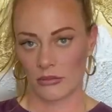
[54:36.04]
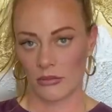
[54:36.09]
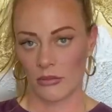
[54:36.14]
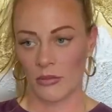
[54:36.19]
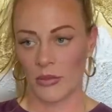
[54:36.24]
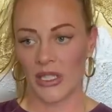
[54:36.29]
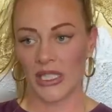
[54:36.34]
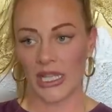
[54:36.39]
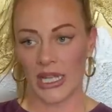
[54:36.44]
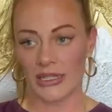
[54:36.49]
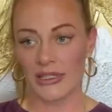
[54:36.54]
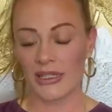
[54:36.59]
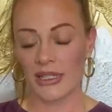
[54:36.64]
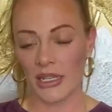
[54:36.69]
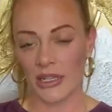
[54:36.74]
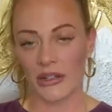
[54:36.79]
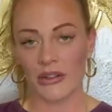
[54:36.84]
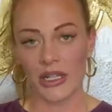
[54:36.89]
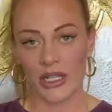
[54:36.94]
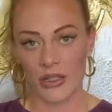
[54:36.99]
But let's say
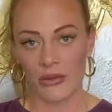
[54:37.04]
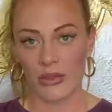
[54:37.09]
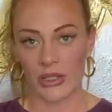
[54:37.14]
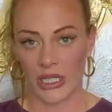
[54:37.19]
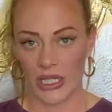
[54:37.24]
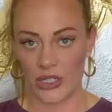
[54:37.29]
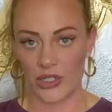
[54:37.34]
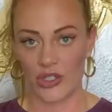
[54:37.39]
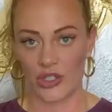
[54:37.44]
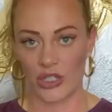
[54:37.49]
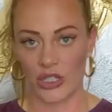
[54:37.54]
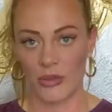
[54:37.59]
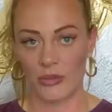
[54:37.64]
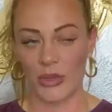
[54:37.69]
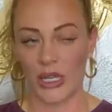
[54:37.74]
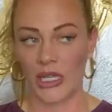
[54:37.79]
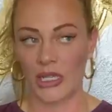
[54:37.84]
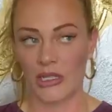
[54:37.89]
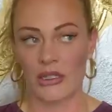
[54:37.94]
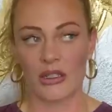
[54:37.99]
you're in a relationship
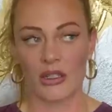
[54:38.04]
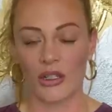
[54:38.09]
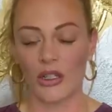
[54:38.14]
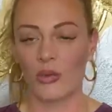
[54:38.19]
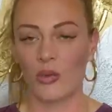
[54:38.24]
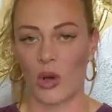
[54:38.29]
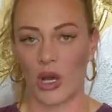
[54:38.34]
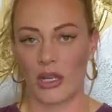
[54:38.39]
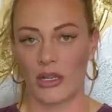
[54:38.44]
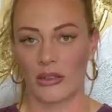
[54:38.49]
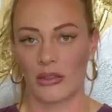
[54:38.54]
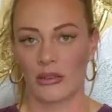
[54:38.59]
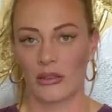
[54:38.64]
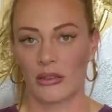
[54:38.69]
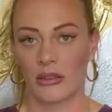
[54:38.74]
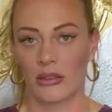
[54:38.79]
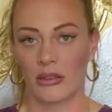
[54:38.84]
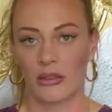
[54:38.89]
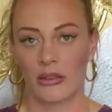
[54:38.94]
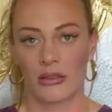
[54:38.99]
and it's a good one.
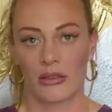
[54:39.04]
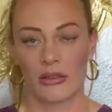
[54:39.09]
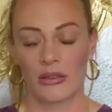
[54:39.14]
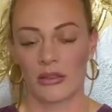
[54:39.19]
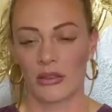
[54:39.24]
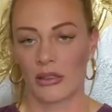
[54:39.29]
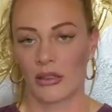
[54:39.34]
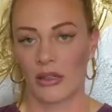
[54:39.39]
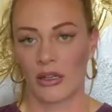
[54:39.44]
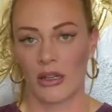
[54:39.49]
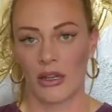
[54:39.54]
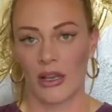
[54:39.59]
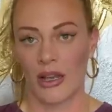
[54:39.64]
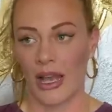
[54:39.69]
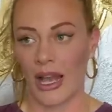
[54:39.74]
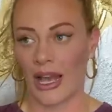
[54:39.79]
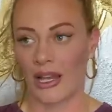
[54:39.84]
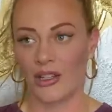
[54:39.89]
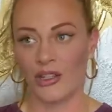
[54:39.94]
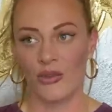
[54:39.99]

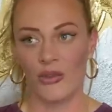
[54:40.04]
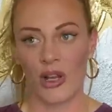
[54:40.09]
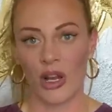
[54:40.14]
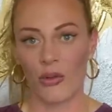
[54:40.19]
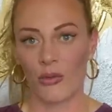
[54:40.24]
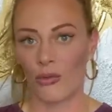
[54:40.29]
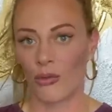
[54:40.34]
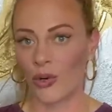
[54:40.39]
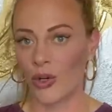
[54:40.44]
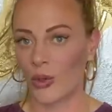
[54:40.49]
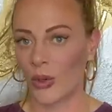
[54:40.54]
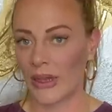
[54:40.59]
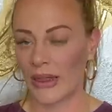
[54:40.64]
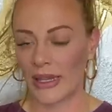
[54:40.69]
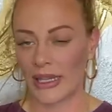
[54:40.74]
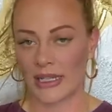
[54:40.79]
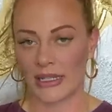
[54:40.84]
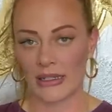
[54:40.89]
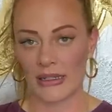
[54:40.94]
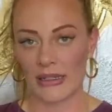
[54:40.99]
How do you not ruin
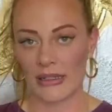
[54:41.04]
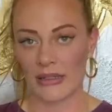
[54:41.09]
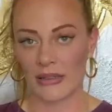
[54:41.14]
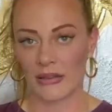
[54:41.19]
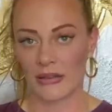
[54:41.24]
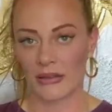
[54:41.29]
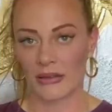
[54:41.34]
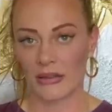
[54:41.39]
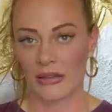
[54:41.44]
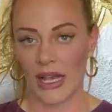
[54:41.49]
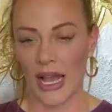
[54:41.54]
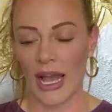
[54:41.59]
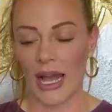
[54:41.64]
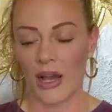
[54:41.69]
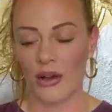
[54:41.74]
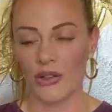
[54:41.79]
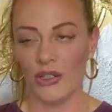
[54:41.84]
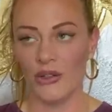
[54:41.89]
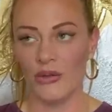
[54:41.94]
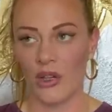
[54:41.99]
this? How
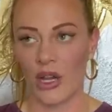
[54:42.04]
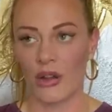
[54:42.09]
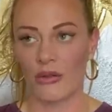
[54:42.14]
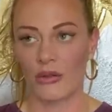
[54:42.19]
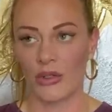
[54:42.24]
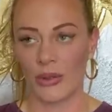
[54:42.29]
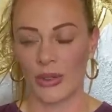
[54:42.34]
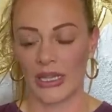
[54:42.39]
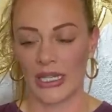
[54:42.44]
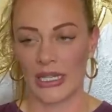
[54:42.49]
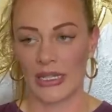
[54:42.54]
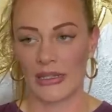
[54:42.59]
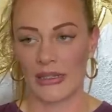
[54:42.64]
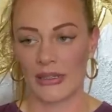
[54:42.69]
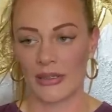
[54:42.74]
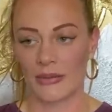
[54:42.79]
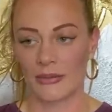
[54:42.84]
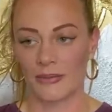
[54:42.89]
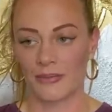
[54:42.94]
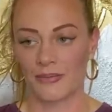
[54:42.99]
do you not ruin this?